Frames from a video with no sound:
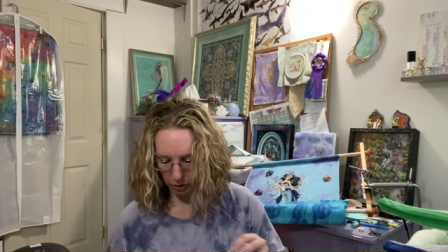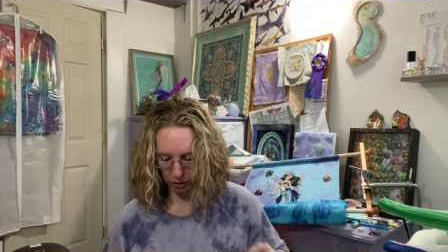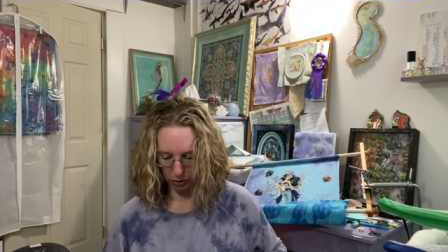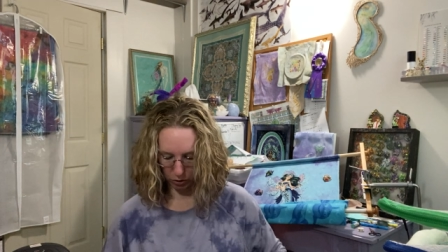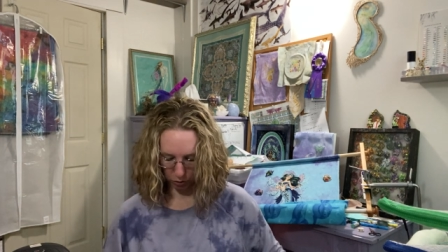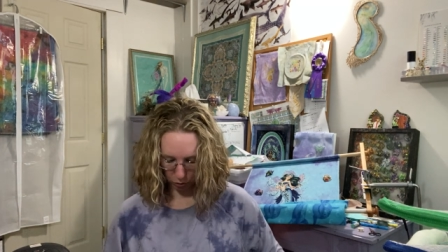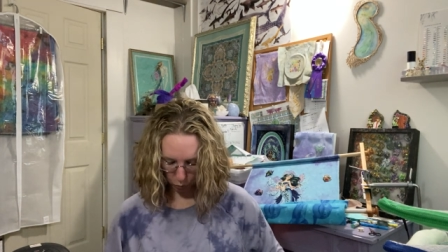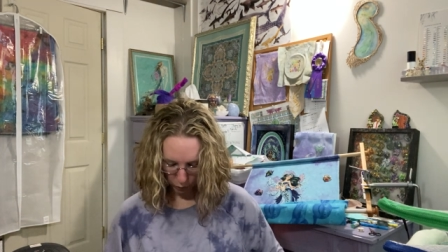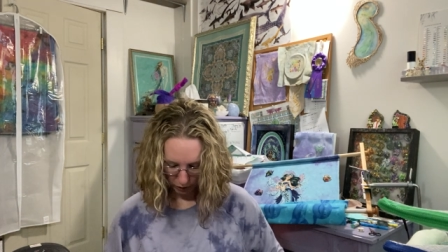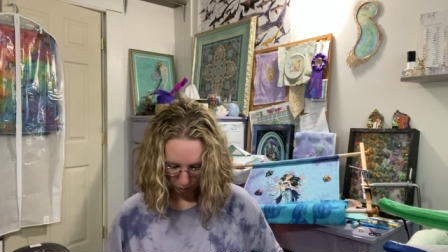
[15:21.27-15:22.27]
is the
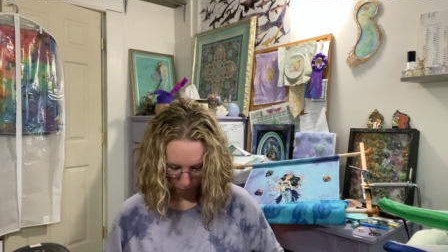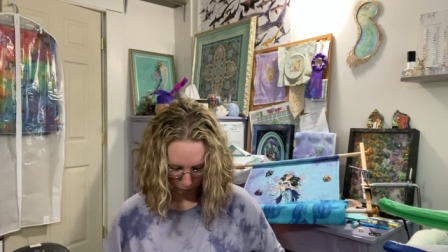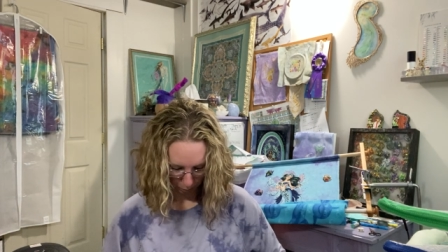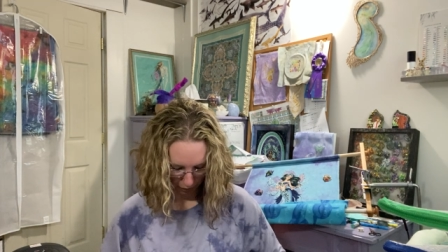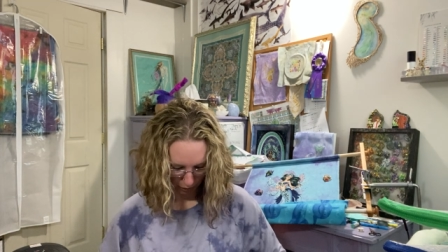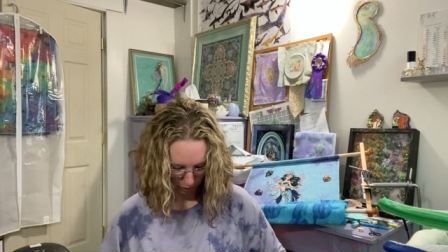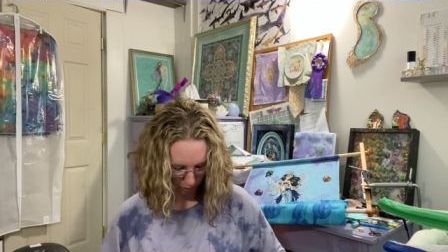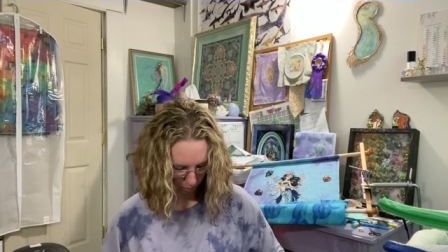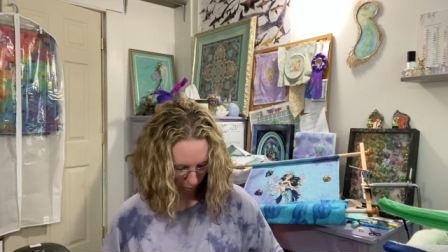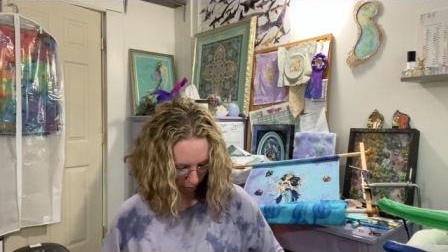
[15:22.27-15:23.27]
Queen Mermaid.
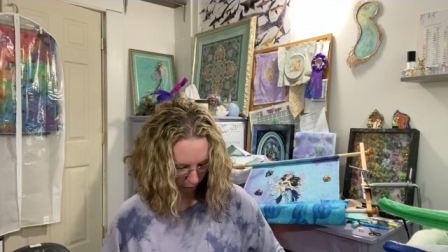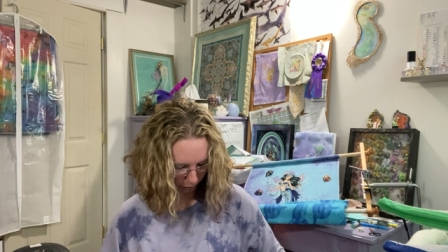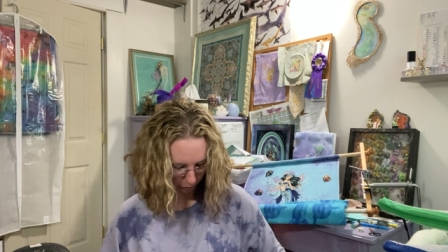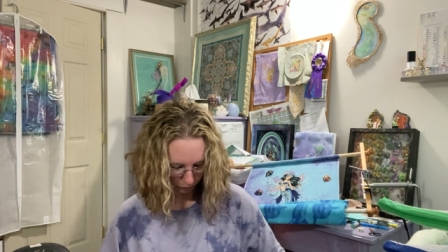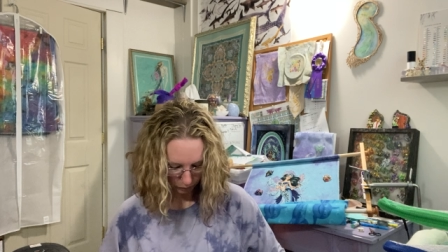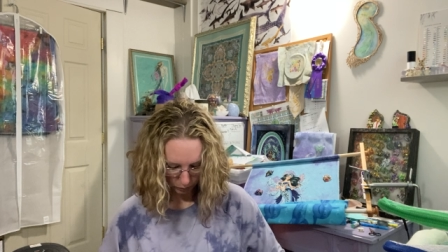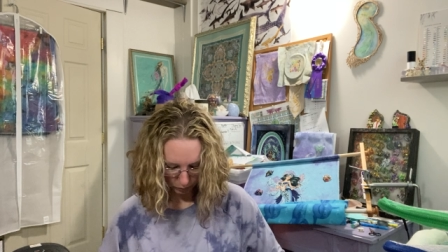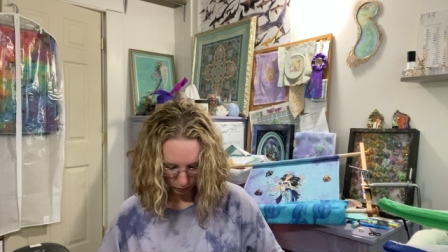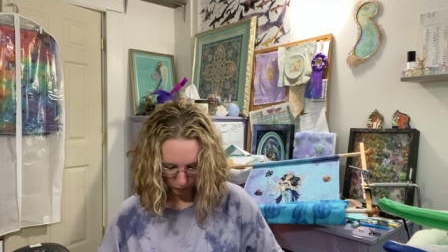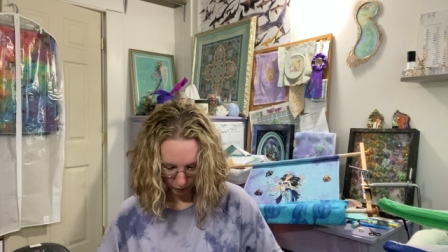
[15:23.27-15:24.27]

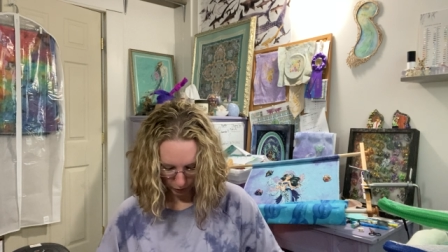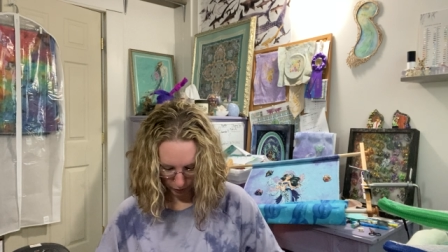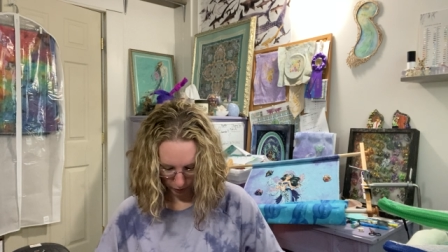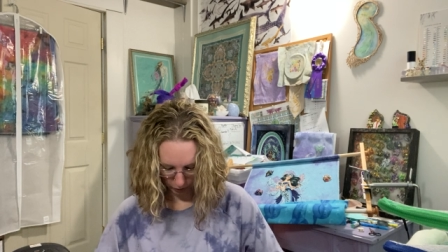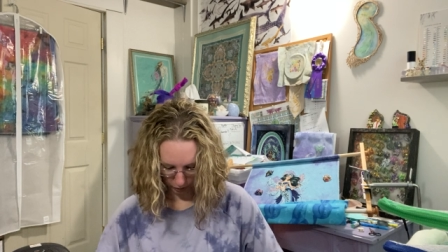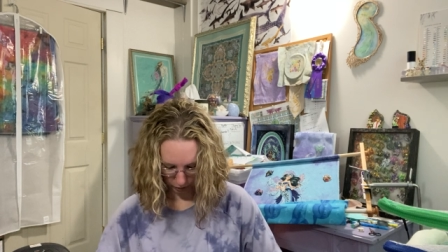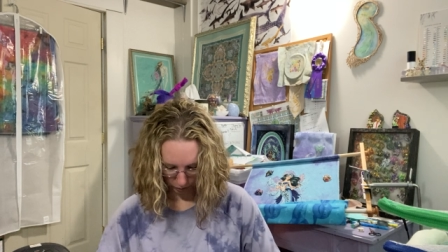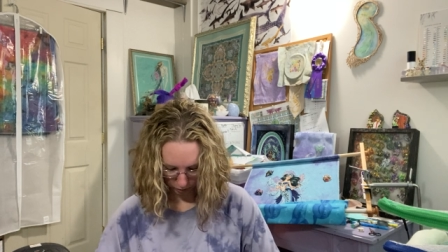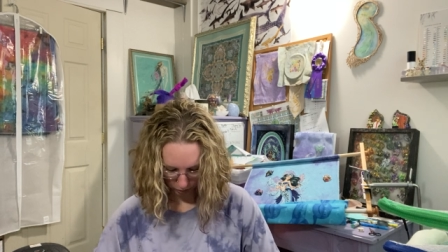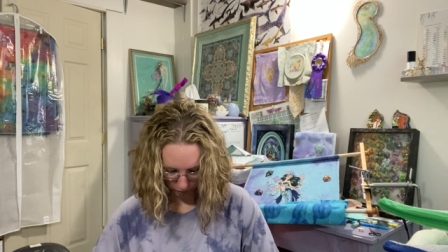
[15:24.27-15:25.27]

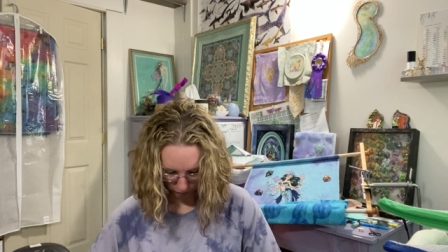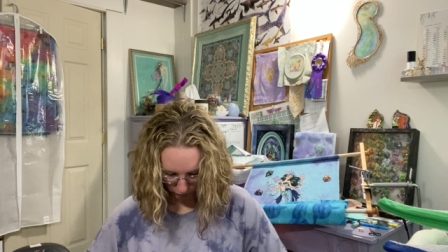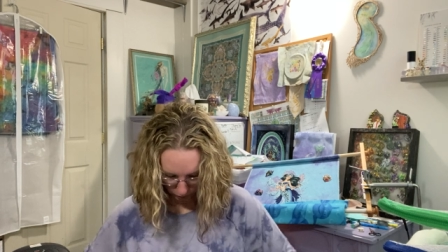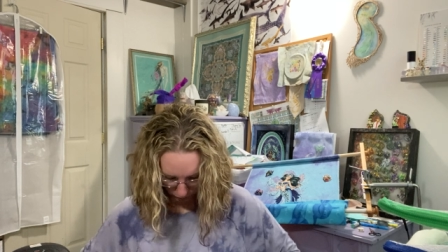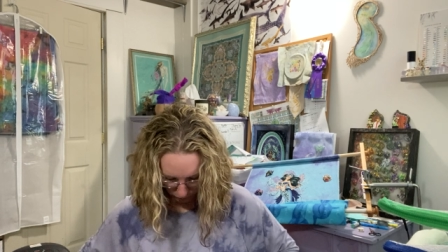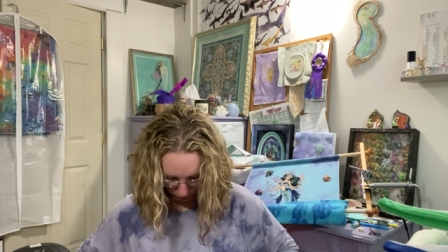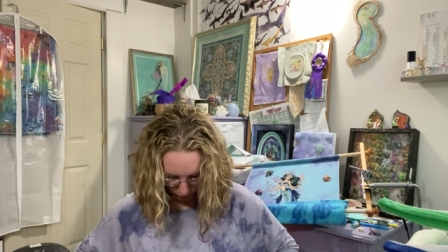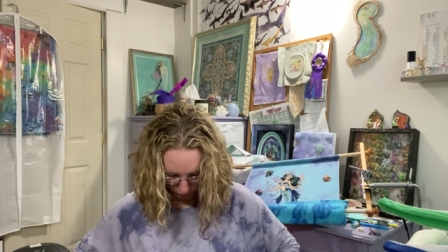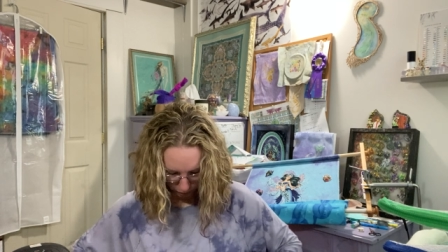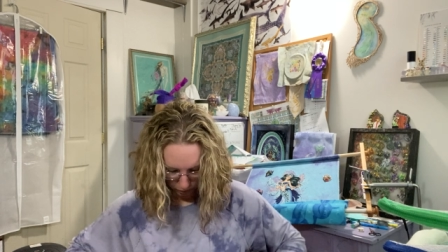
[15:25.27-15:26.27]
And
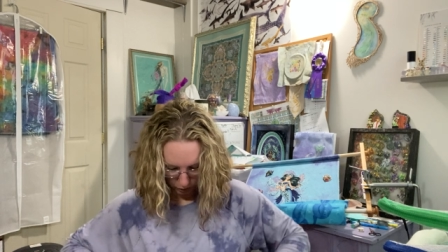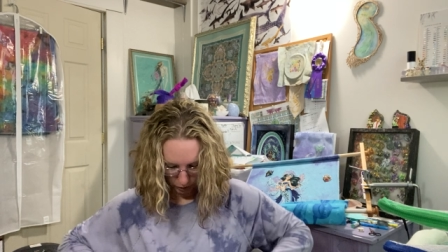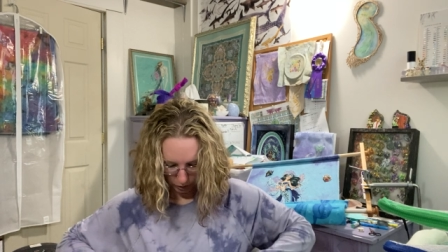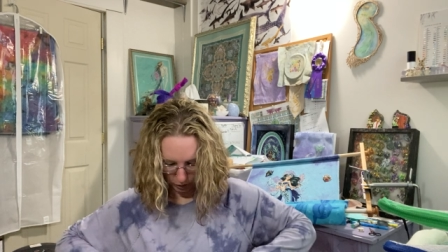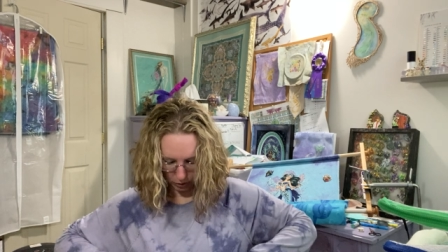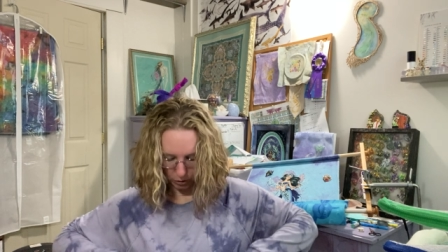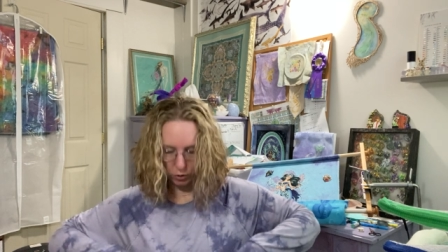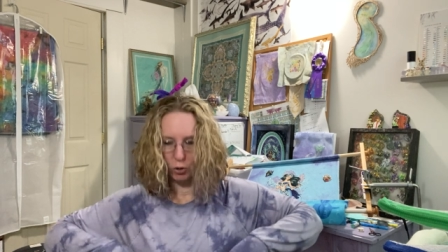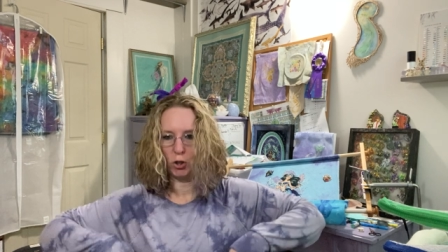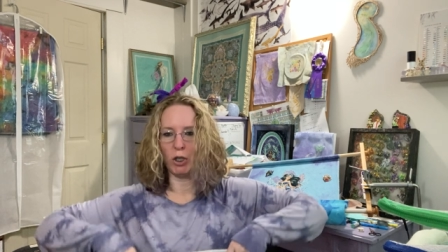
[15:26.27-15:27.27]
here
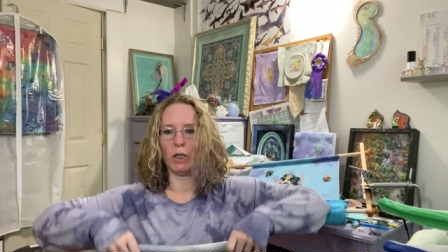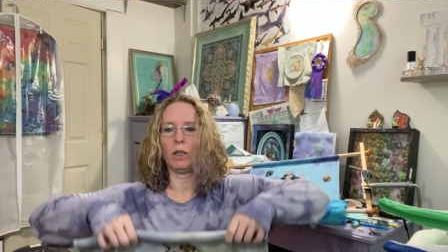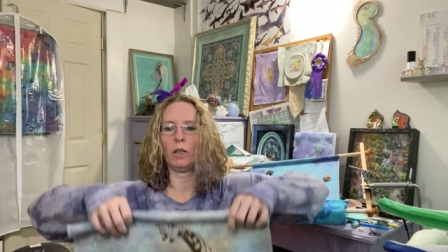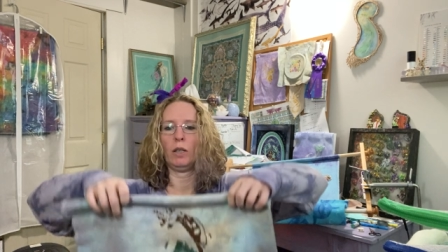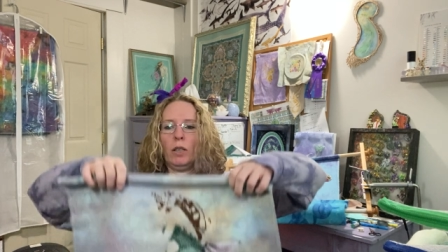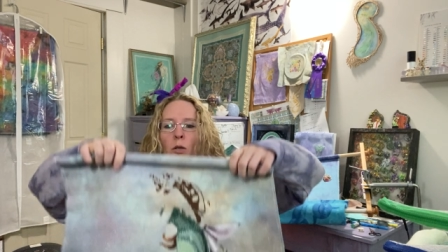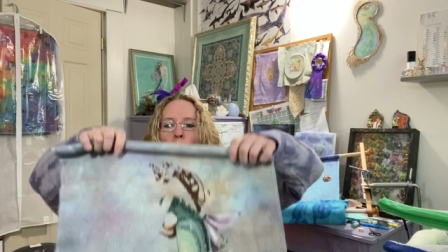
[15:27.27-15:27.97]
she is